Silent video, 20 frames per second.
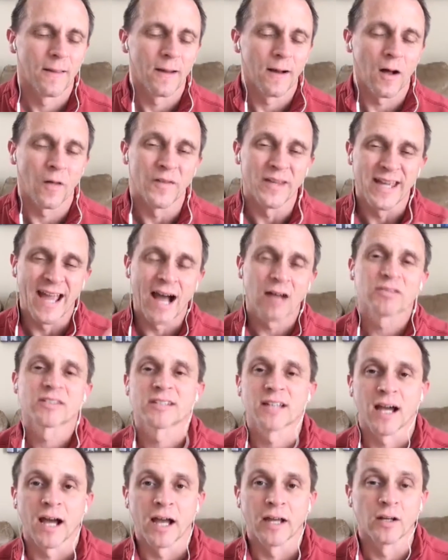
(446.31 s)
on the
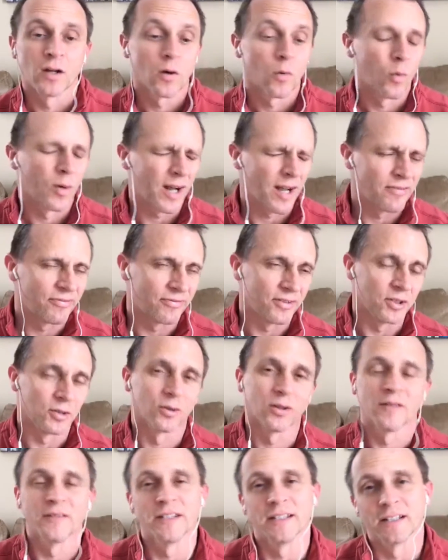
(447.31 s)
outside what I feel
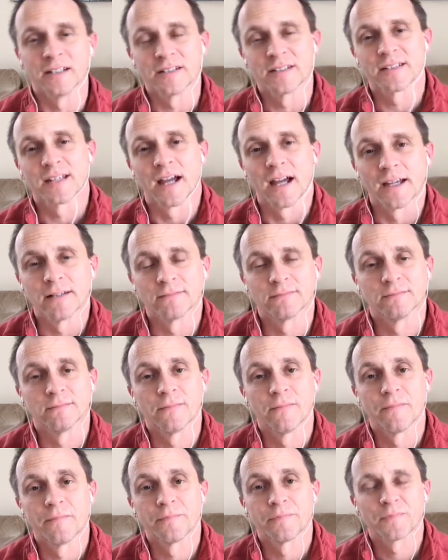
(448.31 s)
on the inside.
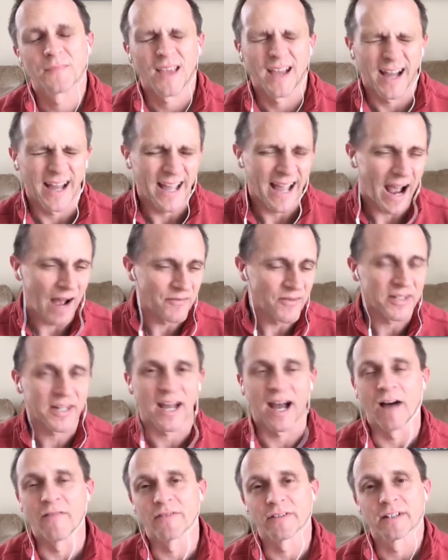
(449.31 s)
I have the
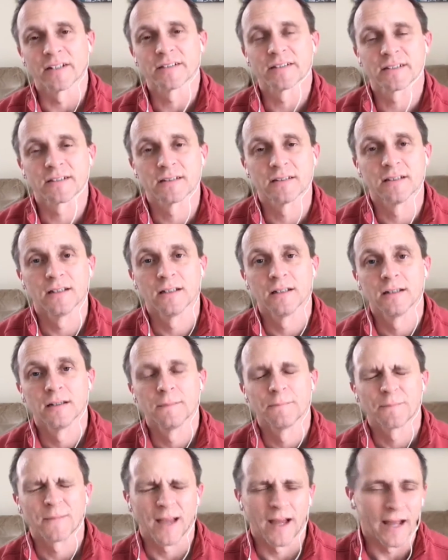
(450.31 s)
confidence.
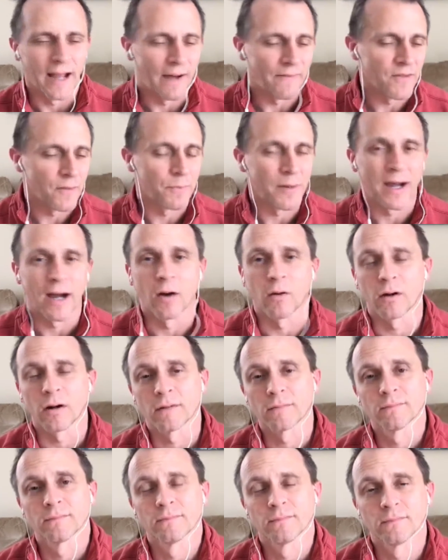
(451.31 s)
I have the power.
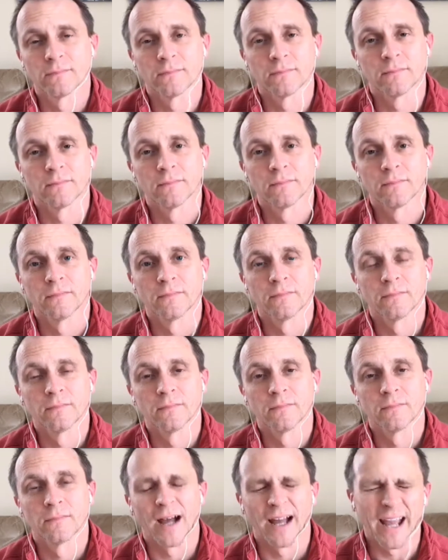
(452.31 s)

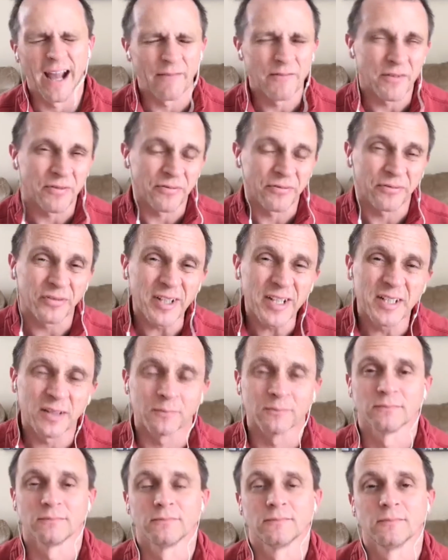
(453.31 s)
I have the freedom
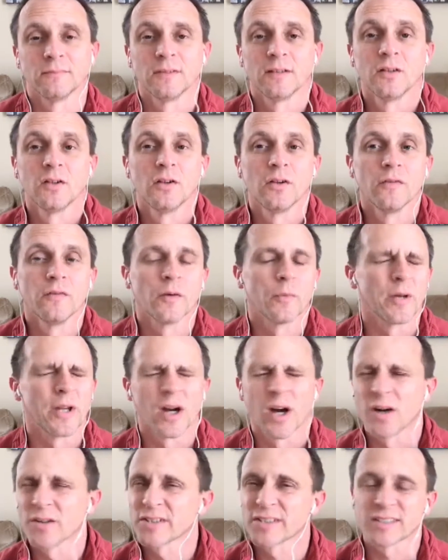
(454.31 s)
that we
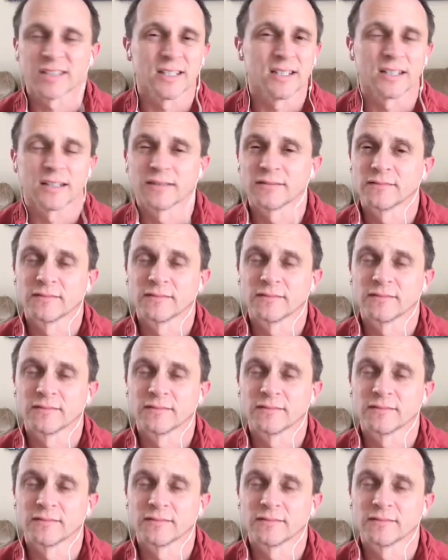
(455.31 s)
all seek.